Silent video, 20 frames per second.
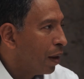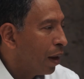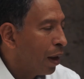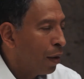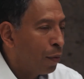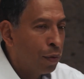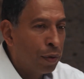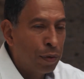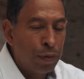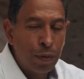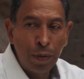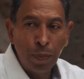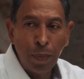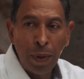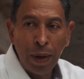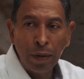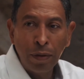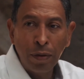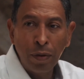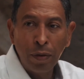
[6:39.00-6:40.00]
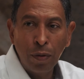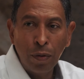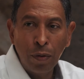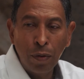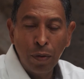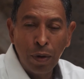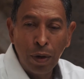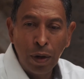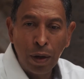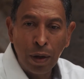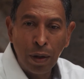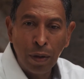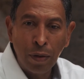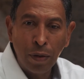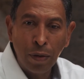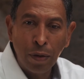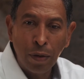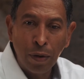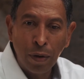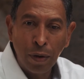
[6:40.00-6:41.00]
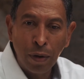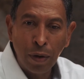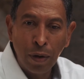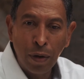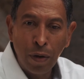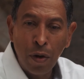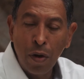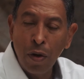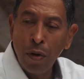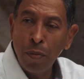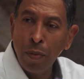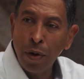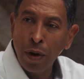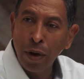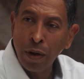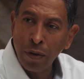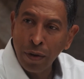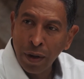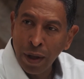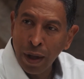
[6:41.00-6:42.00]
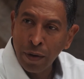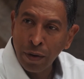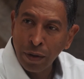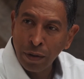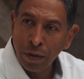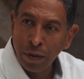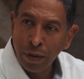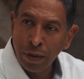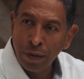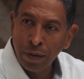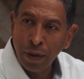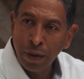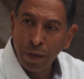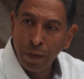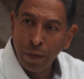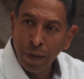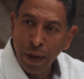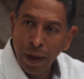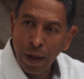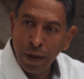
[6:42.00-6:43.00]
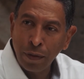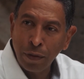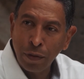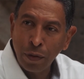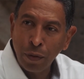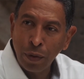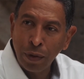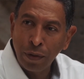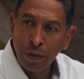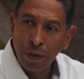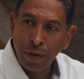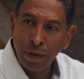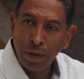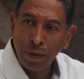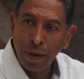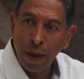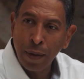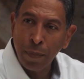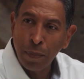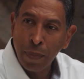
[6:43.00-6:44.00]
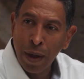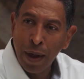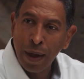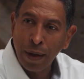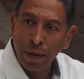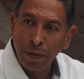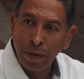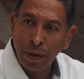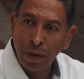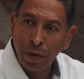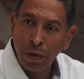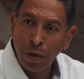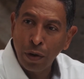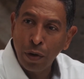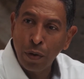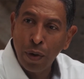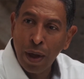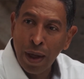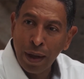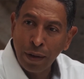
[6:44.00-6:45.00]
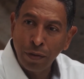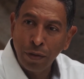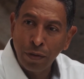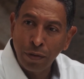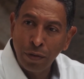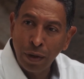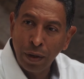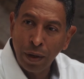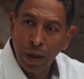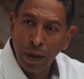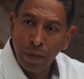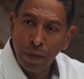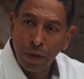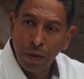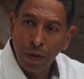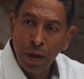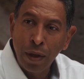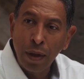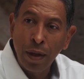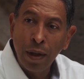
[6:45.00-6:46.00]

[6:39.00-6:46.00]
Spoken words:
And with respect to another hallmark or characteristic of cancer, which is hypoxia or low oxygen level,